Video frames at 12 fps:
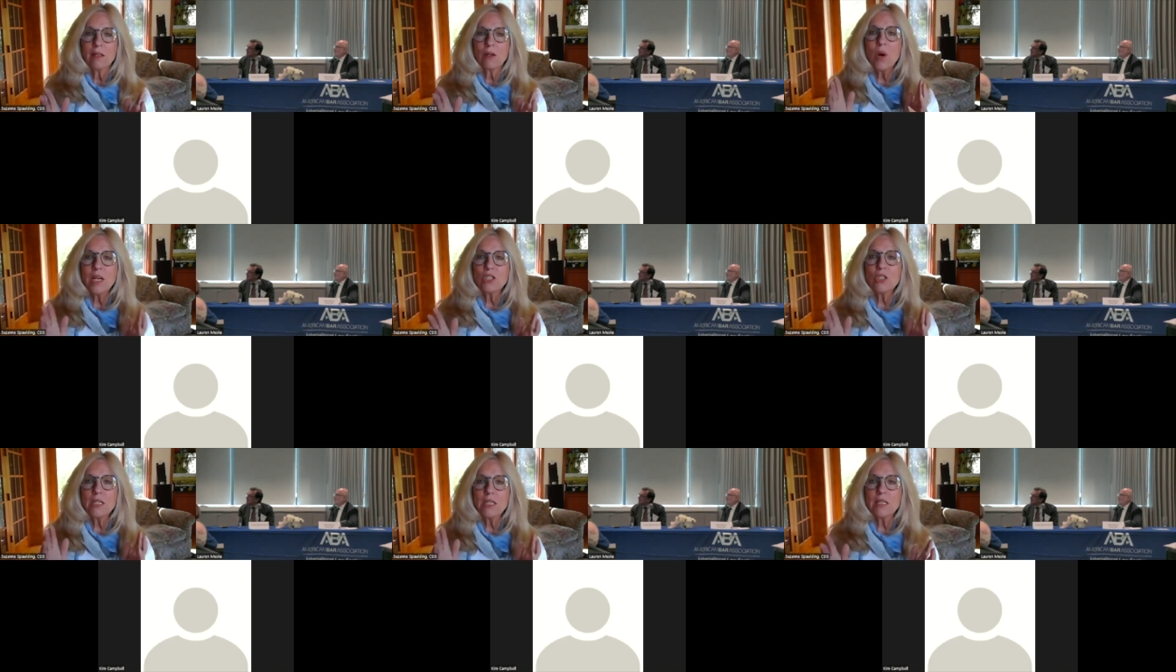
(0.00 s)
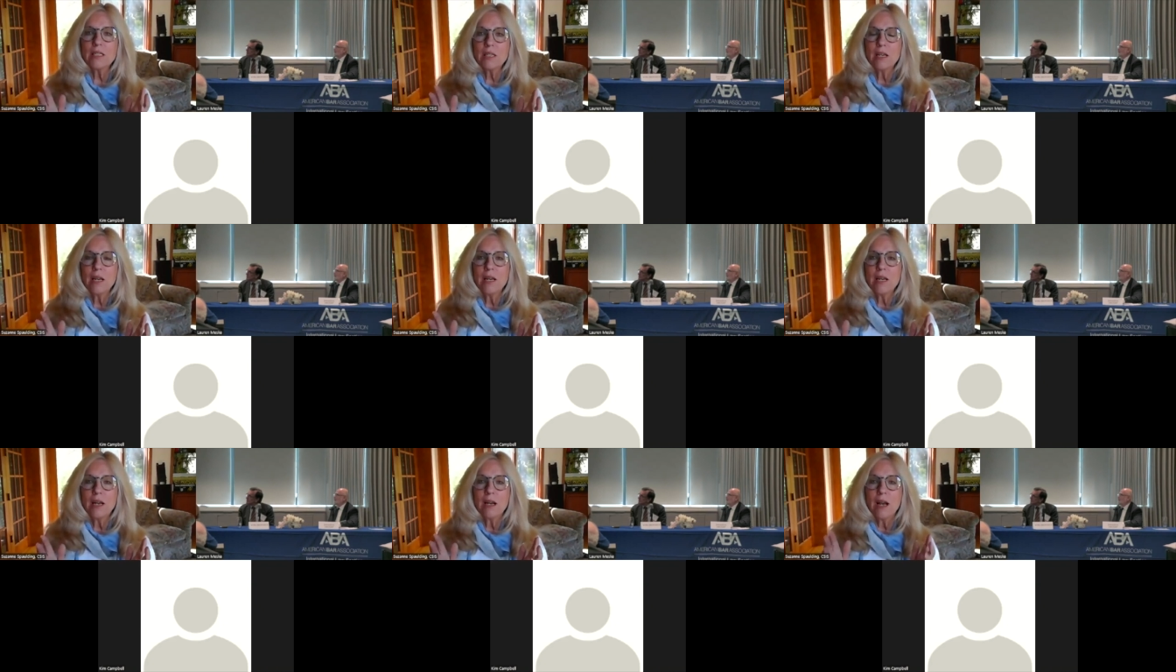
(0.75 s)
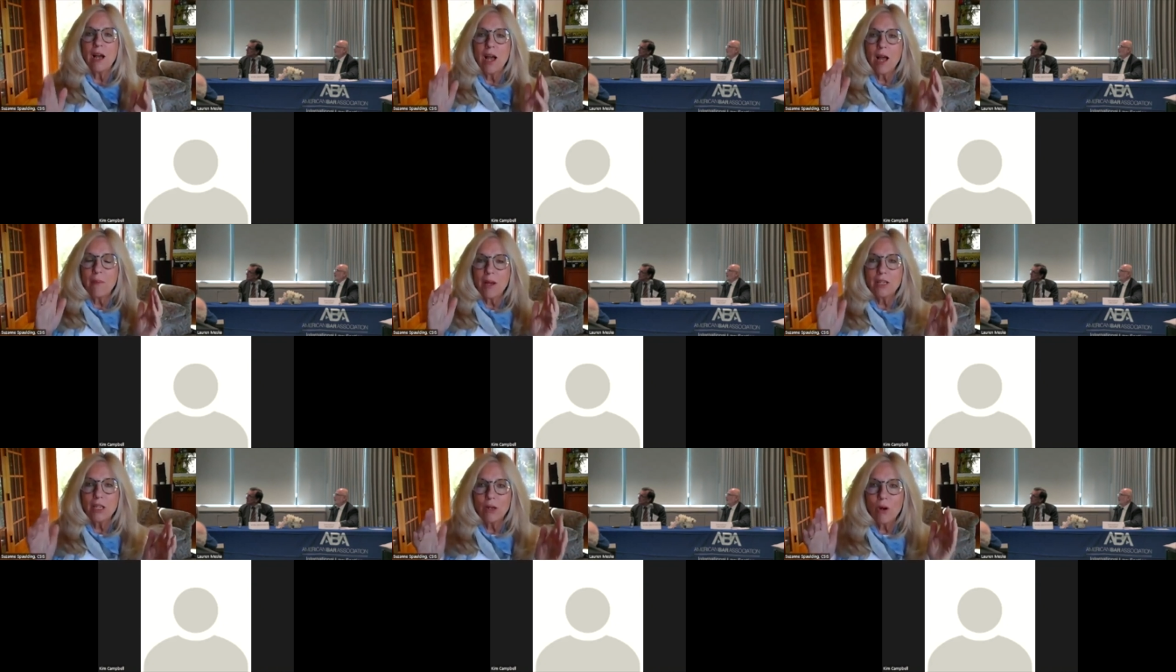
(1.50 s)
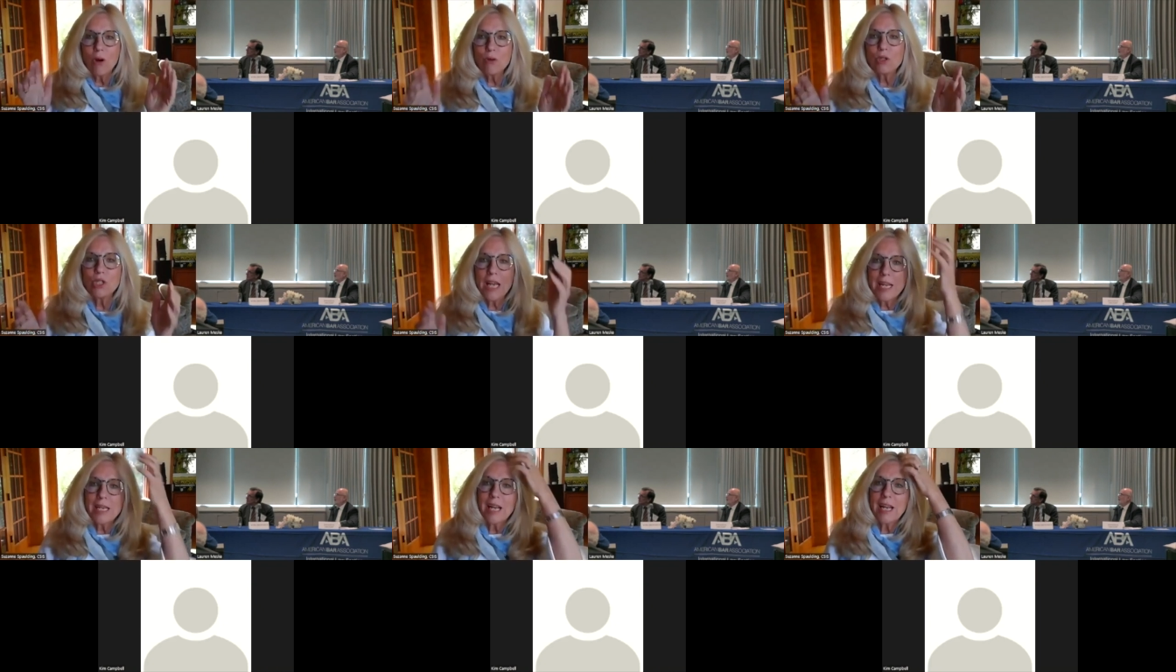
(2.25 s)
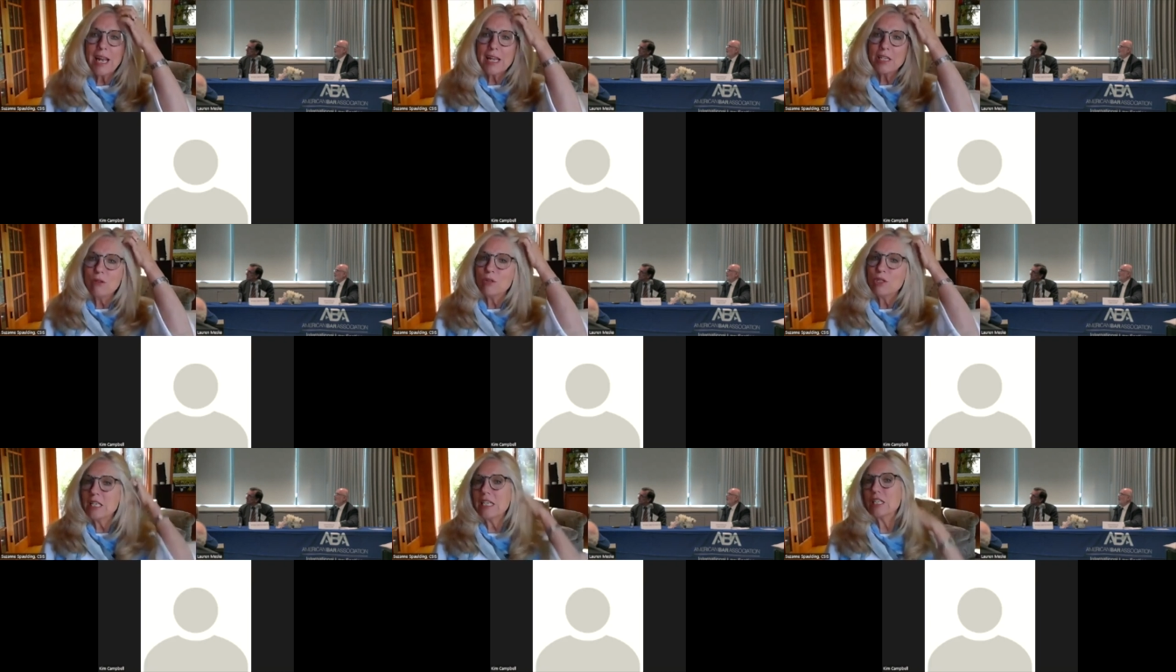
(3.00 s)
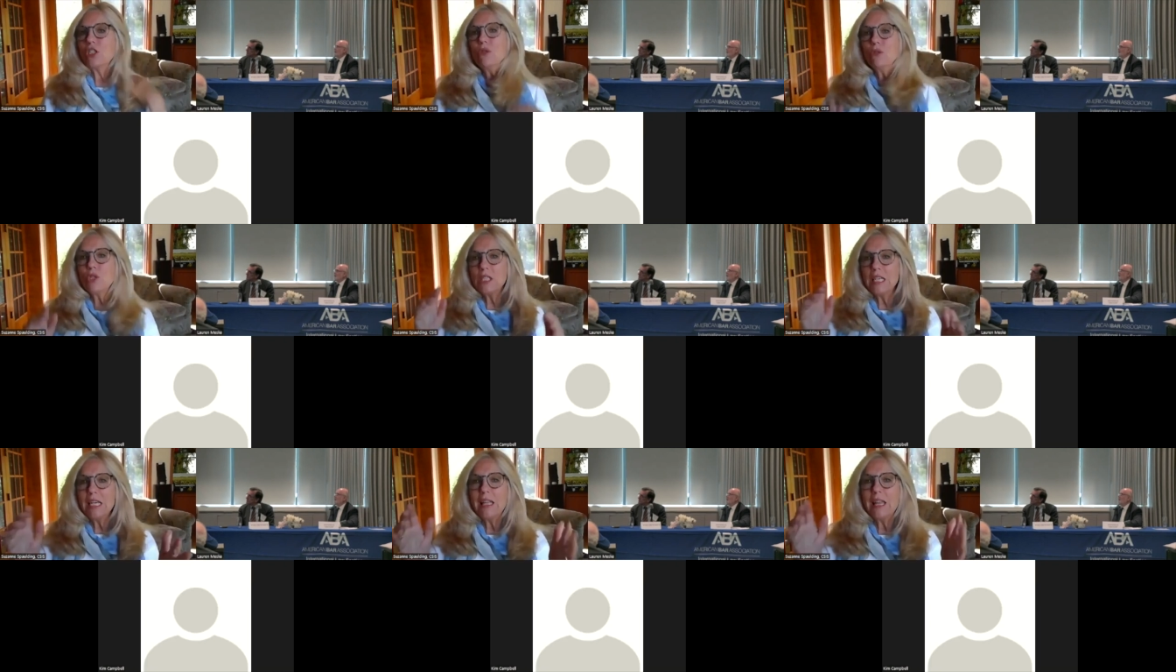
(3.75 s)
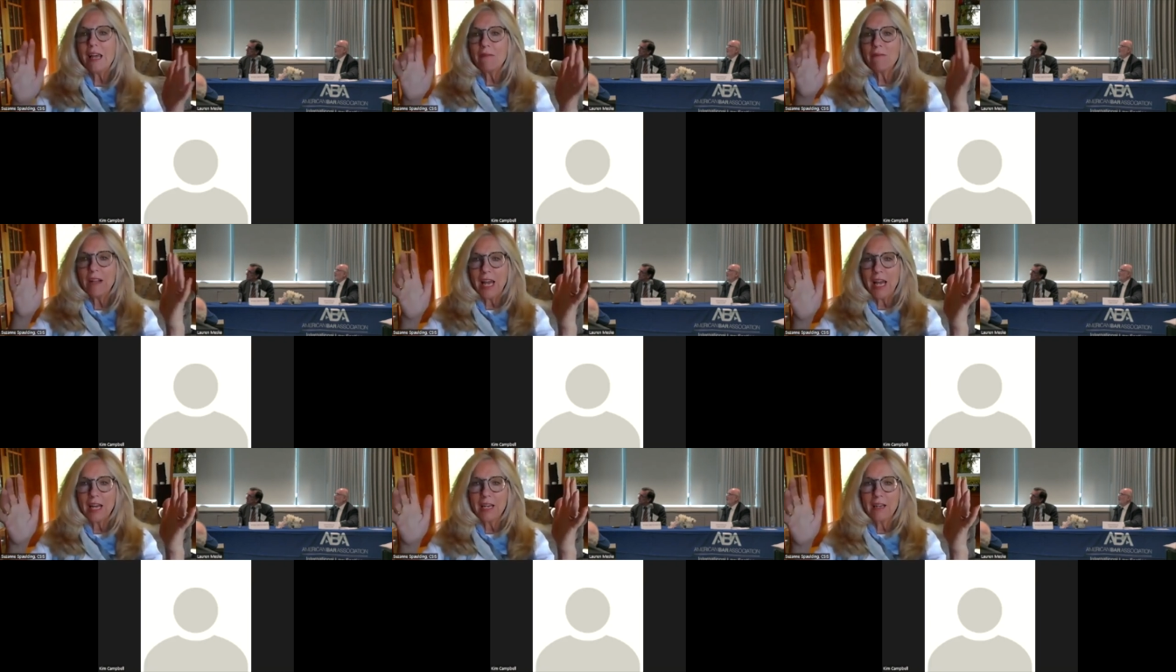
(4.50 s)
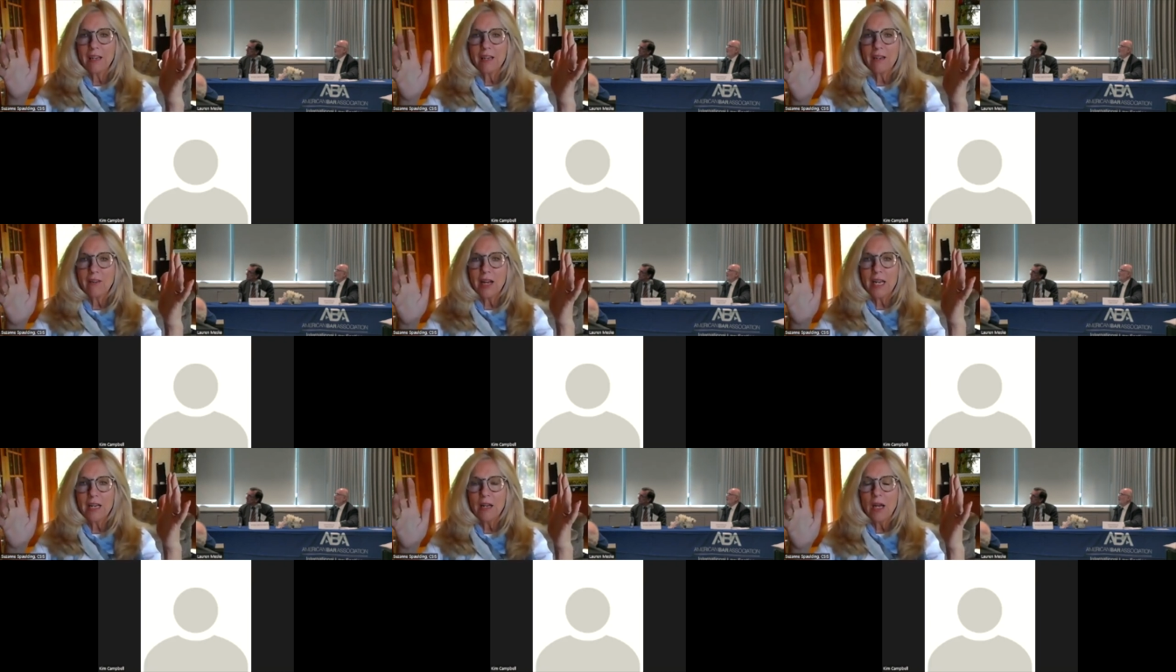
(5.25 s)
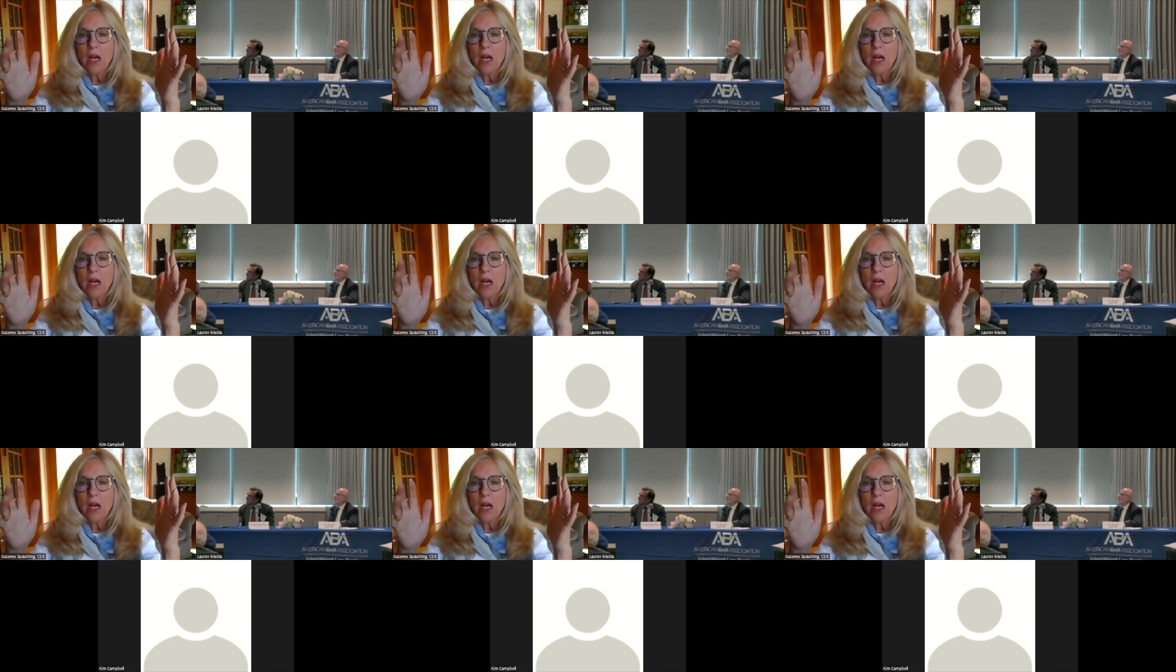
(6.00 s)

The question is uh, you know, oh, say, can you see? Do you see that flag? Right?